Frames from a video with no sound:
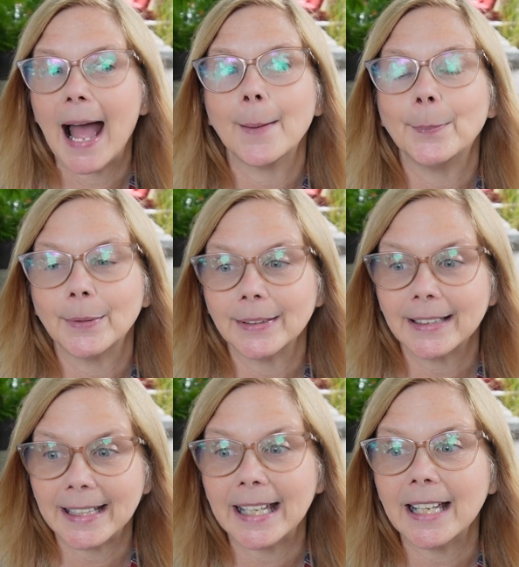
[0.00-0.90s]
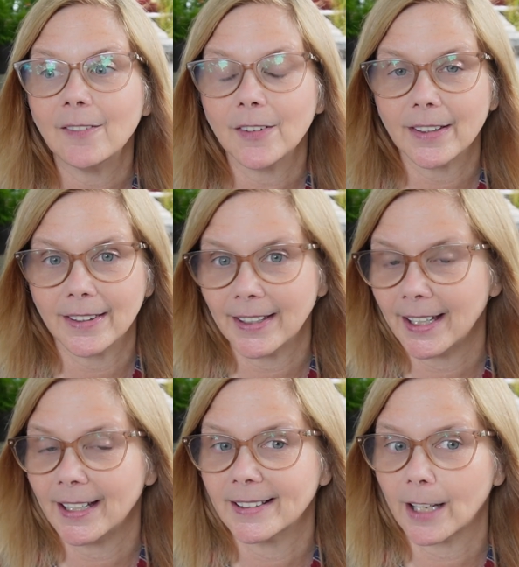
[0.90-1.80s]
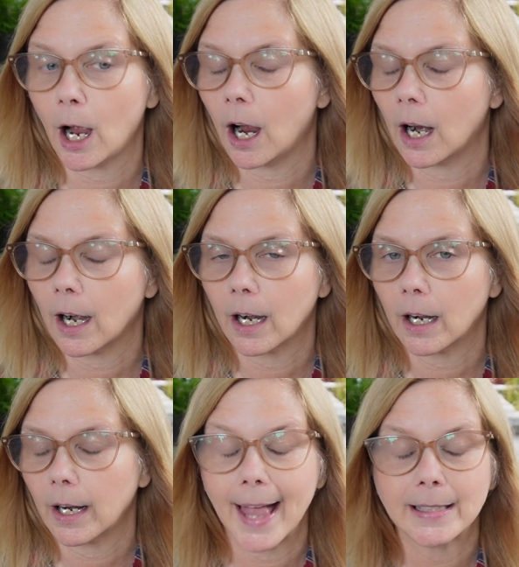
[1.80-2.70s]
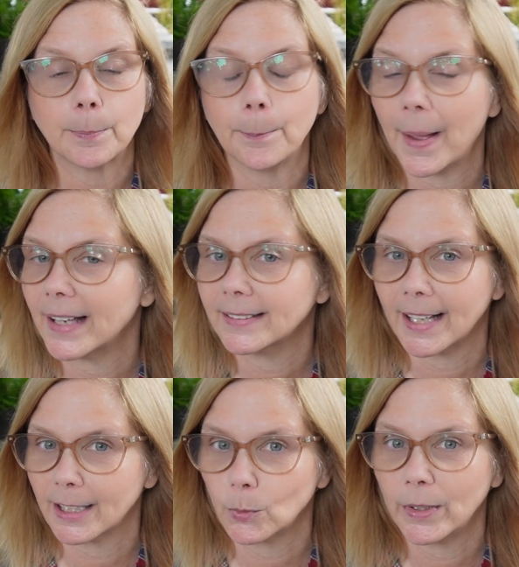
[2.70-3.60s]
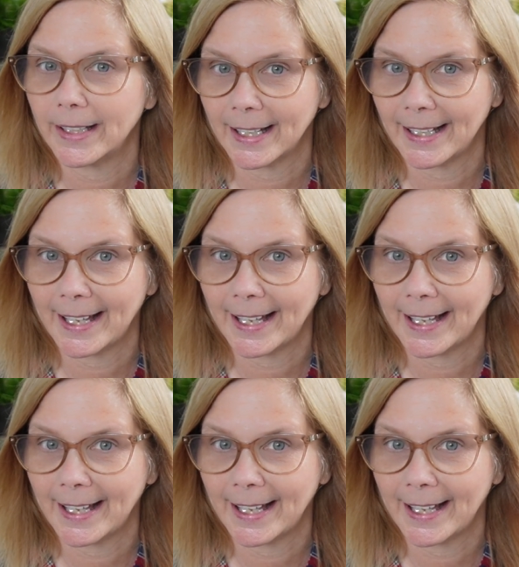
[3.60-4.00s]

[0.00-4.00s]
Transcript: I believe these are as best as we can